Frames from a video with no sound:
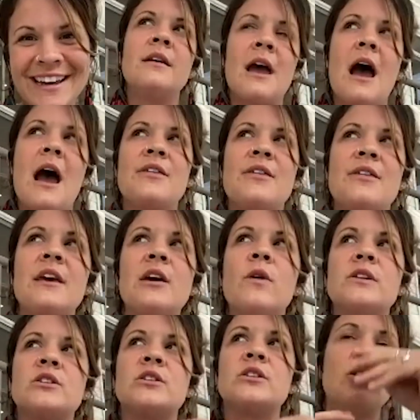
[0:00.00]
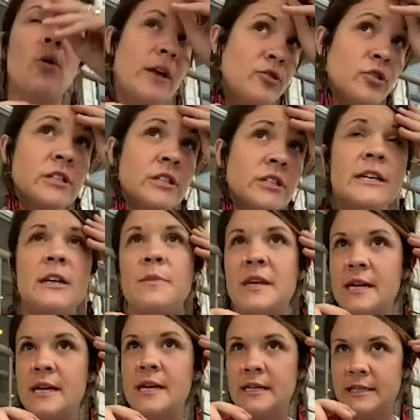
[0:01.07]
Yeah, I think what's so interesting to
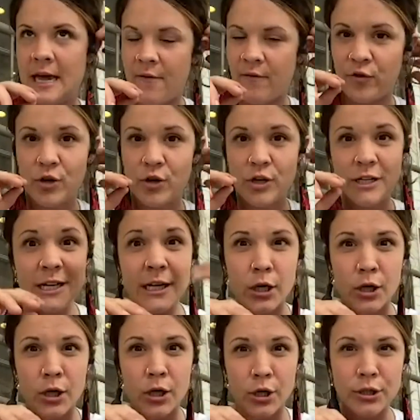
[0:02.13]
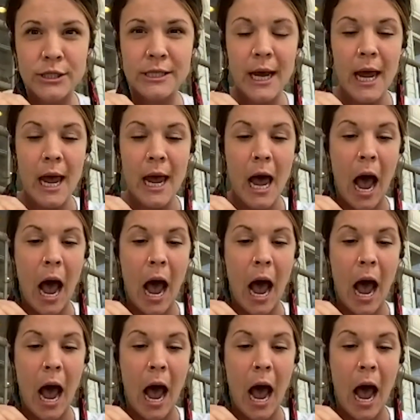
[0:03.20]
me is that for years,